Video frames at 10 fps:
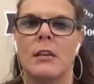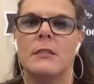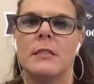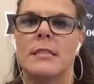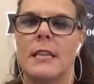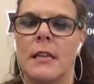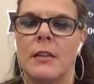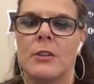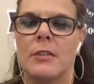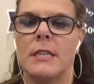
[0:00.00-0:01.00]
it's a skill I
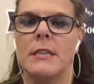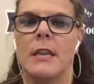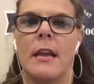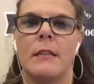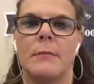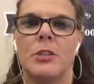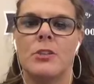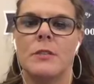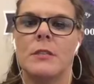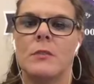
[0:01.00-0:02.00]
learned in
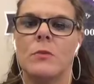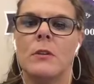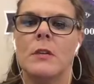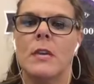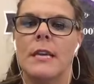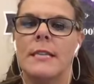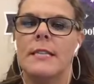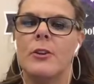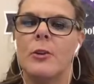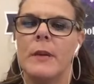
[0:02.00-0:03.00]
elementary school.
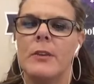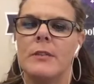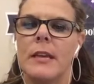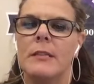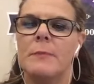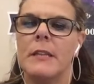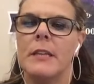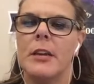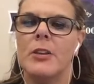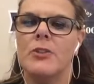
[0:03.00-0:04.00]
Sarah Guido says,
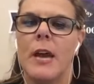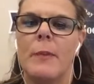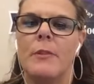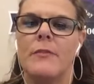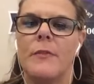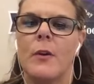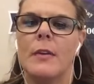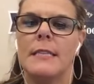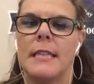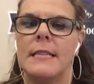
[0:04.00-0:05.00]
building our tribe with
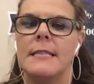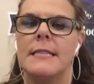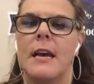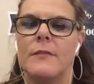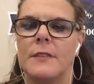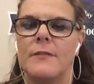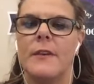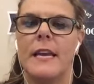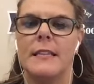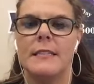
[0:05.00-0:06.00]
focus on self
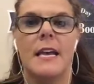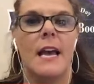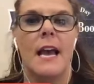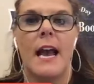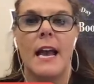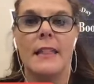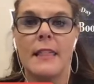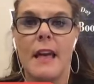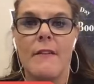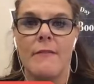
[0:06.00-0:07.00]
defense. I
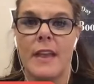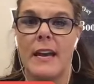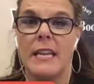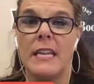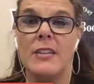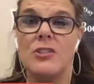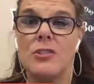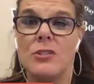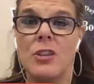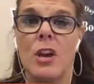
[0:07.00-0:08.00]
love that. And
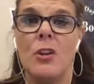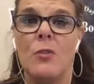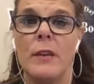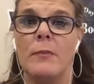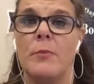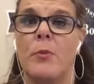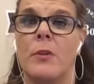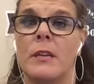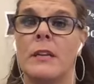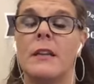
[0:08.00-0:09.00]
it's so
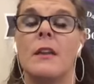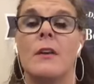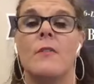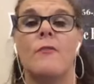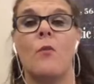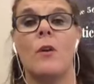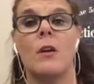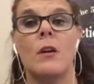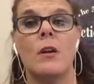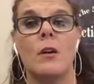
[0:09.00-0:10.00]
important
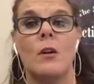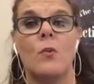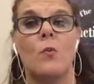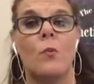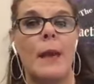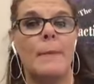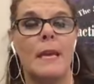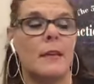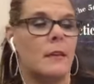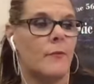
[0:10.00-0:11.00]
for
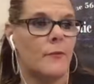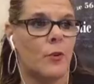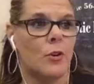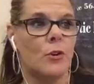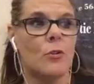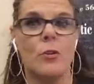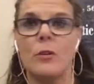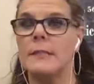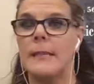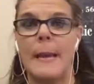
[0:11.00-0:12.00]
women, for
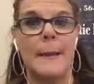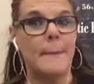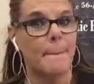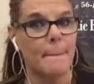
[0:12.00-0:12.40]
girls, and